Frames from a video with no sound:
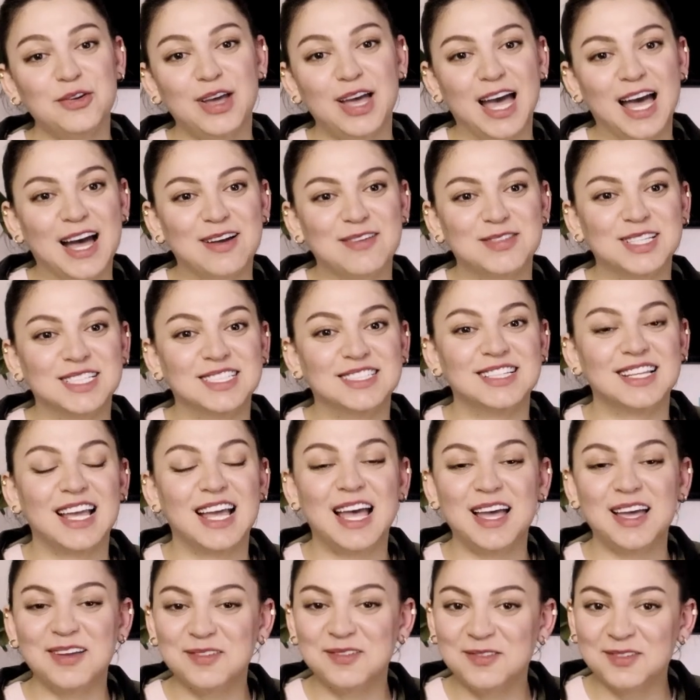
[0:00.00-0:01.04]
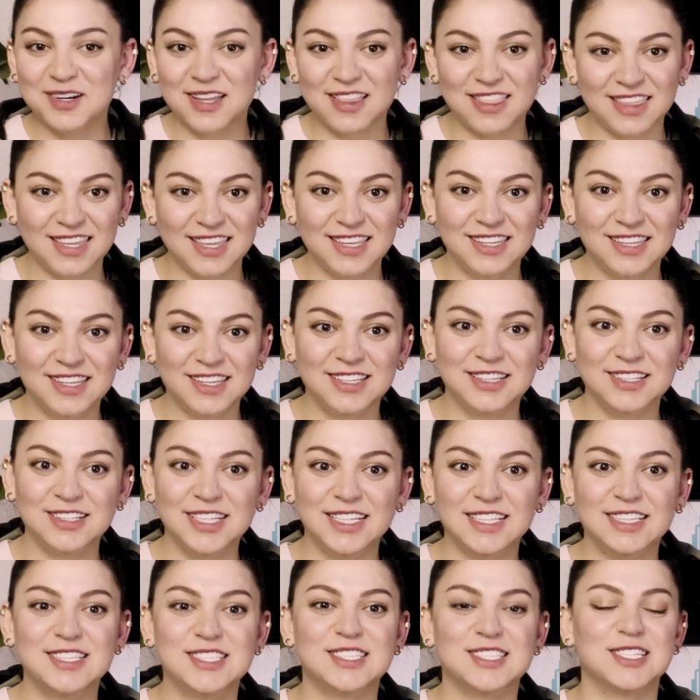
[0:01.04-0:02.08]
you have it, everything you
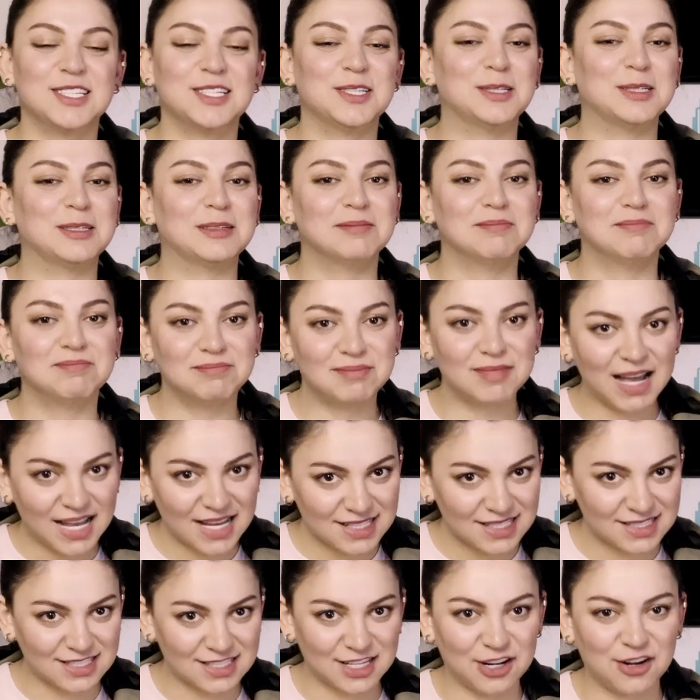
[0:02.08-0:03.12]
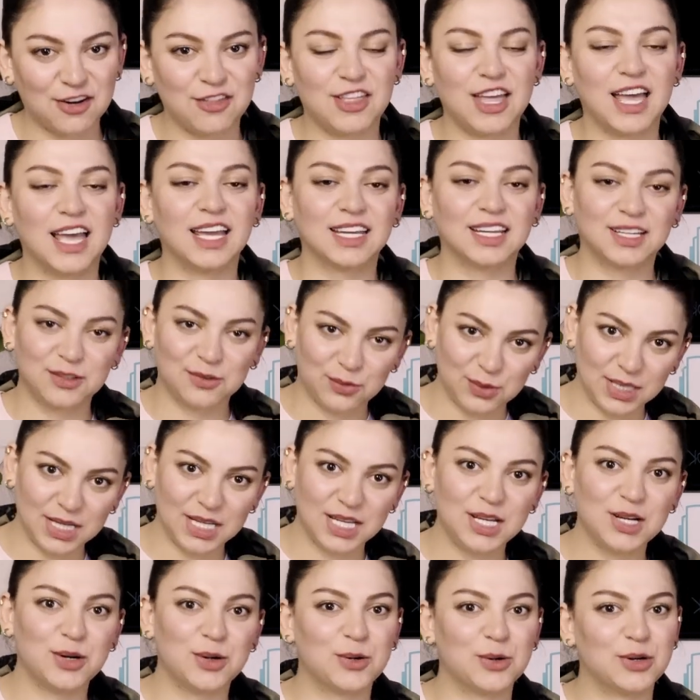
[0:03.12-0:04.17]
need to master the
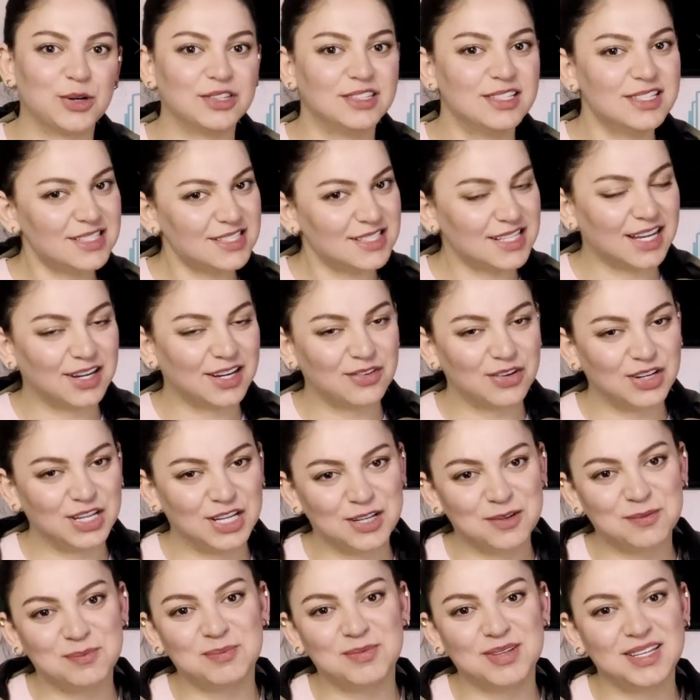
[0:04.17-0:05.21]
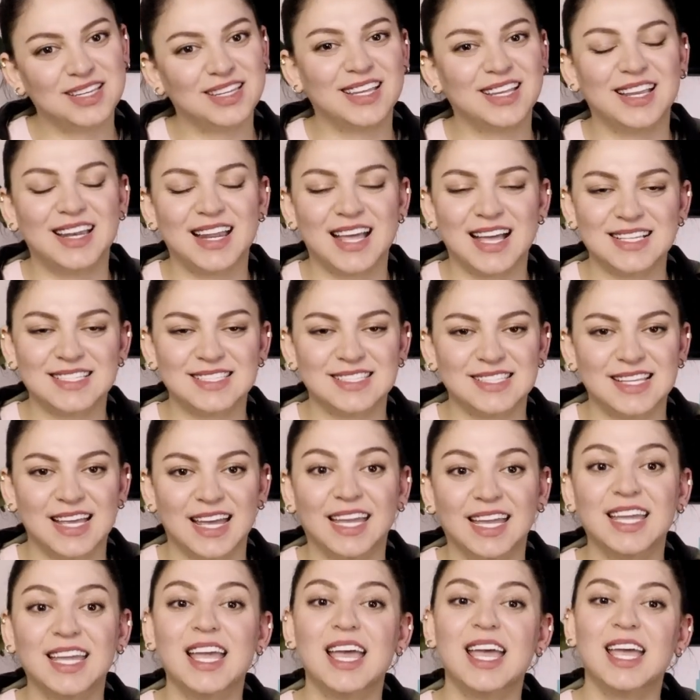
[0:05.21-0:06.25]
agree or disagree opinion
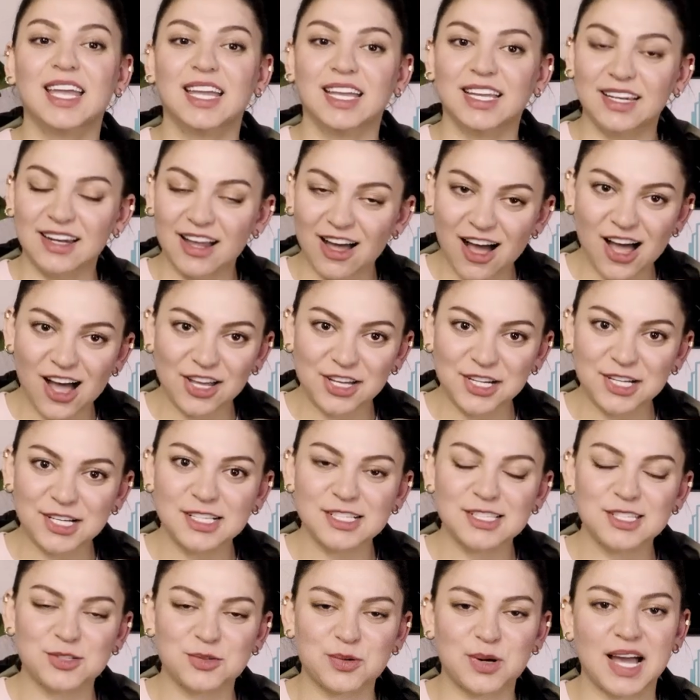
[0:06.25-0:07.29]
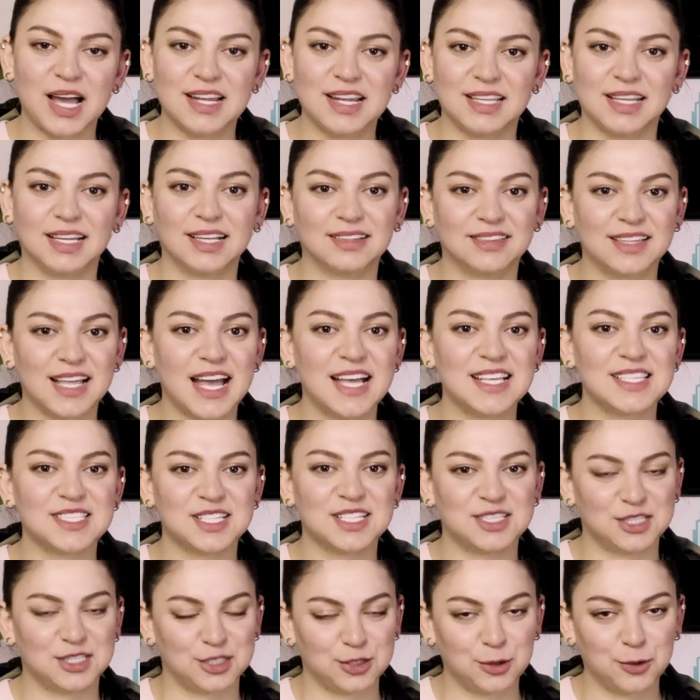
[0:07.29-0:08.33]
essay in IELTS Writing
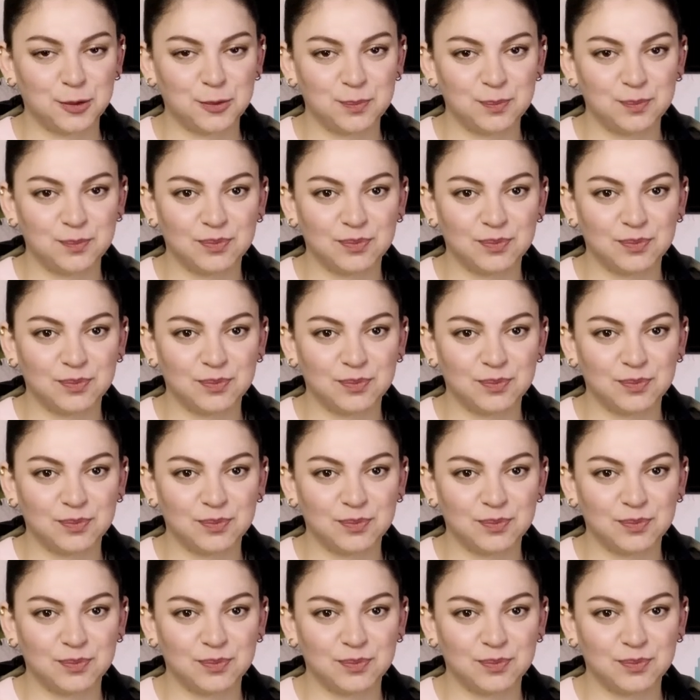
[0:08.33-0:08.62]
Task 2.